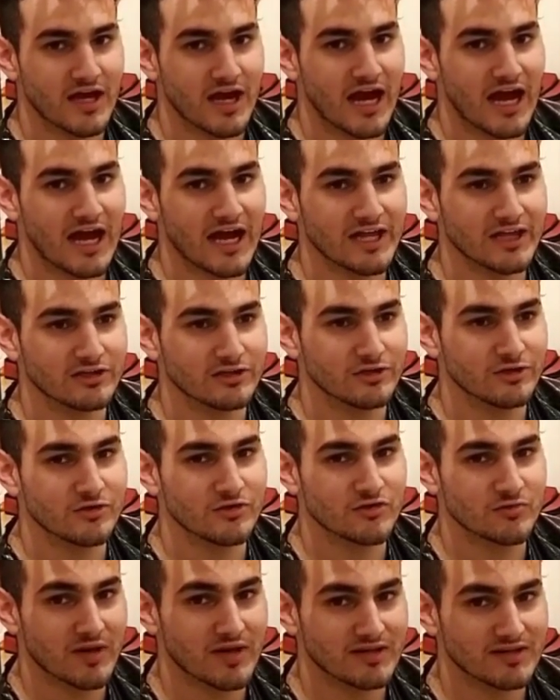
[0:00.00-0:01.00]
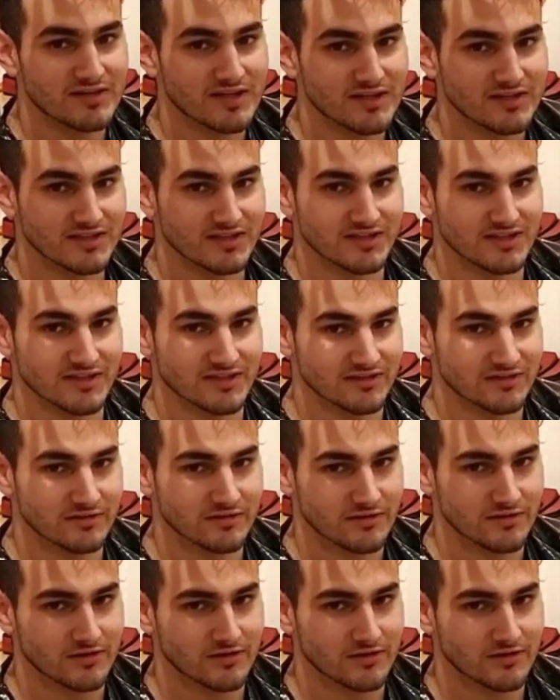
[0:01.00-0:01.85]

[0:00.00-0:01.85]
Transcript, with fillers: I lose my dignity.